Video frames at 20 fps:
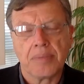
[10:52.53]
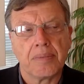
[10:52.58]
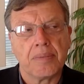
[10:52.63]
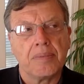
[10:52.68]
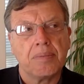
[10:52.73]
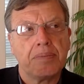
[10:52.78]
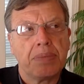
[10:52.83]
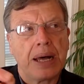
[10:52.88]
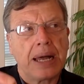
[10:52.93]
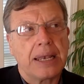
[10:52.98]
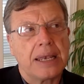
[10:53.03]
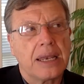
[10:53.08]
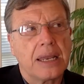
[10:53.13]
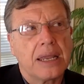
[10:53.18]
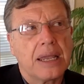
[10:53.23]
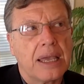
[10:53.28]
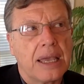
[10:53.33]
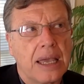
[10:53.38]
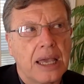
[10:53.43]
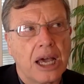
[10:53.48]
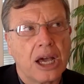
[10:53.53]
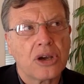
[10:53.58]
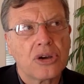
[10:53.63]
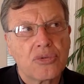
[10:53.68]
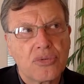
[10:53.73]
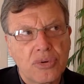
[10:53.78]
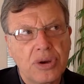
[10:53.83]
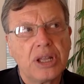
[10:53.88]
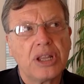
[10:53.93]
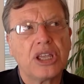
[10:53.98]
But a
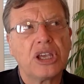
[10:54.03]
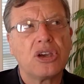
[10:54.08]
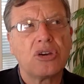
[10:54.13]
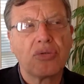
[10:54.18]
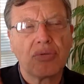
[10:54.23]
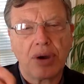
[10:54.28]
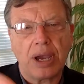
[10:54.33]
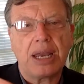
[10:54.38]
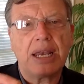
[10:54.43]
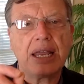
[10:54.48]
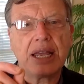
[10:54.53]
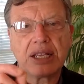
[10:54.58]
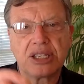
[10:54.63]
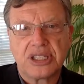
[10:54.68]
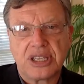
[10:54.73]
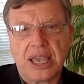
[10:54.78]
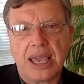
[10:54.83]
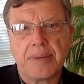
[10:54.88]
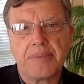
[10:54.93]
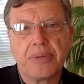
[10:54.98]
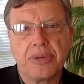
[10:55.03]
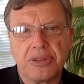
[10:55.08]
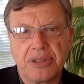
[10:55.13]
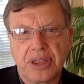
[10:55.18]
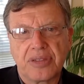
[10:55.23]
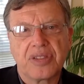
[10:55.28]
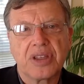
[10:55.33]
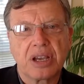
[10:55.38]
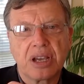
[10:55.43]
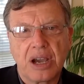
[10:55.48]
really great example
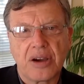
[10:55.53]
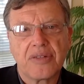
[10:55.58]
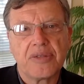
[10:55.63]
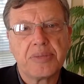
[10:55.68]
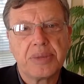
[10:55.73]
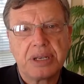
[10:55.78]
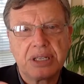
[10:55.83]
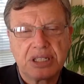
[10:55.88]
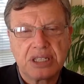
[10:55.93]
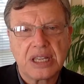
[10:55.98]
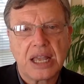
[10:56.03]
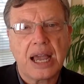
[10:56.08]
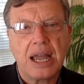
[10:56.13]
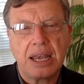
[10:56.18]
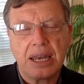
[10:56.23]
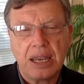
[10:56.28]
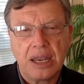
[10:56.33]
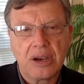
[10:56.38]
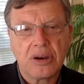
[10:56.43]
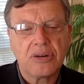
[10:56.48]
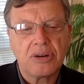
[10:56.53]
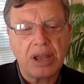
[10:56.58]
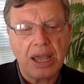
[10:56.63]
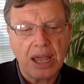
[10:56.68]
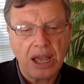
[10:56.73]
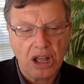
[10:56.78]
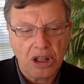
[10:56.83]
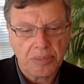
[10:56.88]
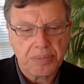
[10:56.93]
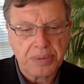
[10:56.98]
that the government is not here to
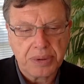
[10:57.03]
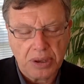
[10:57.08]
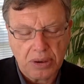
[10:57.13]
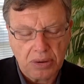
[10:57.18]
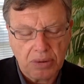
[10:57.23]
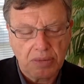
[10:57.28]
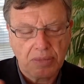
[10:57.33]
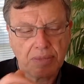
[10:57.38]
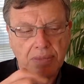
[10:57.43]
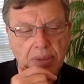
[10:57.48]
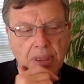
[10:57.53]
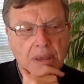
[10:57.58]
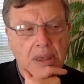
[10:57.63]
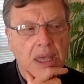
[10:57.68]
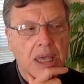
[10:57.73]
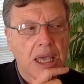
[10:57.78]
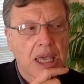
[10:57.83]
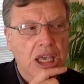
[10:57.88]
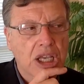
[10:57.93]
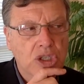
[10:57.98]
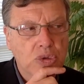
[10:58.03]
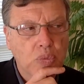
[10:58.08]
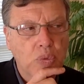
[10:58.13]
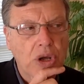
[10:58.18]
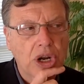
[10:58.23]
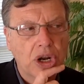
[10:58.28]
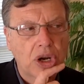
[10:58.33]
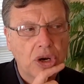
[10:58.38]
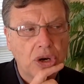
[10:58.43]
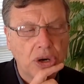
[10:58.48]
help you is
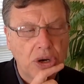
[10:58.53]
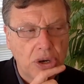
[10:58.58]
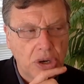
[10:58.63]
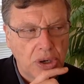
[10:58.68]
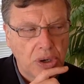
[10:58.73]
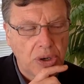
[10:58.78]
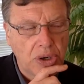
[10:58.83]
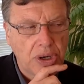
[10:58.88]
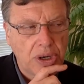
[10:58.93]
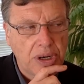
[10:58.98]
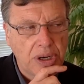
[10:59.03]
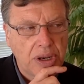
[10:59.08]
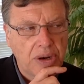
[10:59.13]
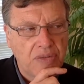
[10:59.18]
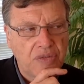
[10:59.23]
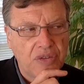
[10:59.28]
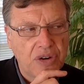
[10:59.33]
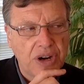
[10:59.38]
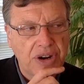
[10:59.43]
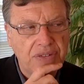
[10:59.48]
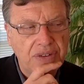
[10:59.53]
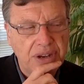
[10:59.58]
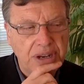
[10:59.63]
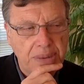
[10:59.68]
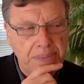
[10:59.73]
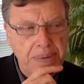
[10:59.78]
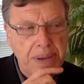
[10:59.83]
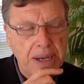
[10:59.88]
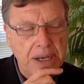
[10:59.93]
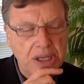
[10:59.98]
what occurred in front of
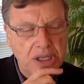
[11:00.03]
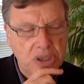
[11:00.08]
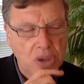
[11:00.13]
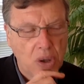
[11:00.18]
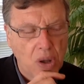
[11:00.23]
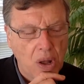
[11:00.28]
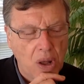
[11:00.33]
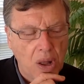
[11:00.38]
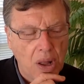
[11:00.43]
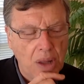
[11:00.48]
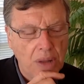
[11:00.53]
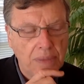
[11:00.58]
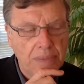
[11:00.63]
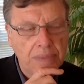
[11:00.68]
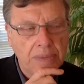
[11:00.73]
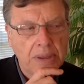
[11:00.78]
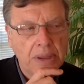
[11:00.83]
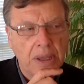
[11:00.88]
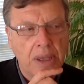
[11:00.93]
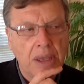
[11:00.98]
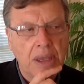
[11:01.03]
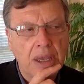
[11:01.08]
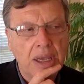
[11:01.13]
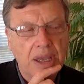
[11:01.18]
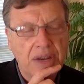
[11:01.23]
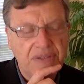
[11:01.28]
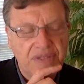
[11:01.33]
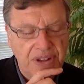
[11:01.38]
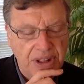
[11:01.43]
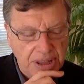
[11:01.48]
Independence Hall
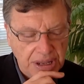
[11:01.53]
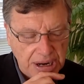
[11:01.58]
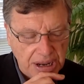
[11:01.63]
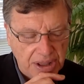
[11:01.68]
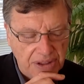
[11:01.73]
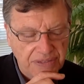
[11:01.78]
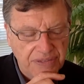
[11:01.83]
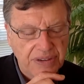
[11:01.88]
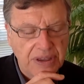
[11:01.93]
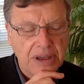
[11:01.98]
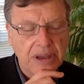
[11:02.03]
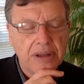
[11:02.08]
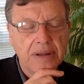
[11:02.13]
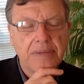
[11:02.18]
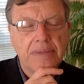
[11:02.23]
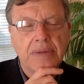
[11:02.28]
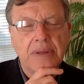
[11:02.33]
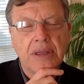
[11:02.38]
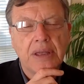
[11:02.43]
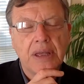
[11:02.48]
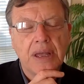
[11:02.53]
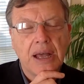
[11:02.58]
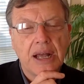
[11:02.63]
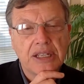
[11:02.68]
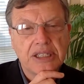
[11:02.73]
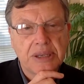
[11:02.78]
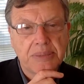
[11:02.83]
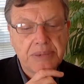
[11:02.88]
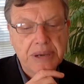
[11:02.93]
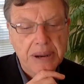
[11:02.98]
in Philadelphia
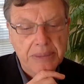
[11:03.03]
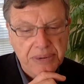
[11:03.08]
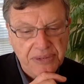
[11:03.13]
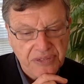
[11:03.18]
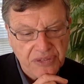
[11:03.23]
on September